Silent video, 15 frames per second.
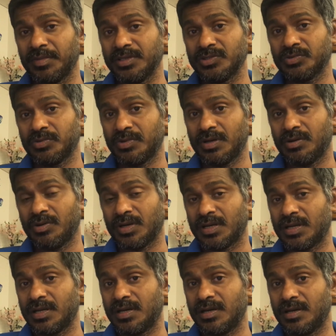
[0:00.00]
means uh, what?
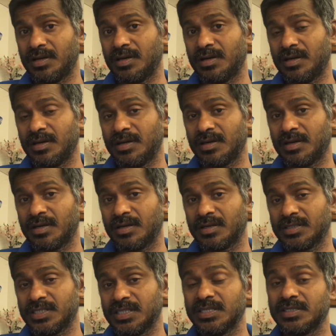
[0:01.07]

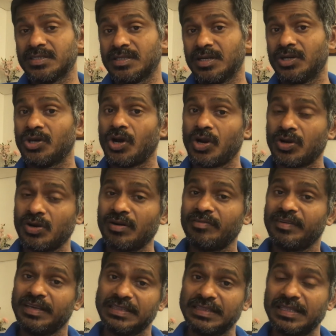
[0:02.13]
Uh, she is the daughter
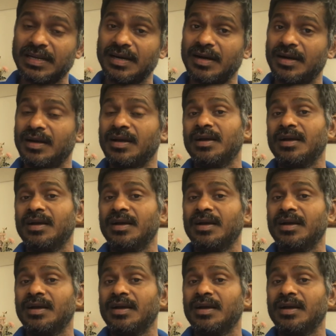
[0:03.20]
of Indra.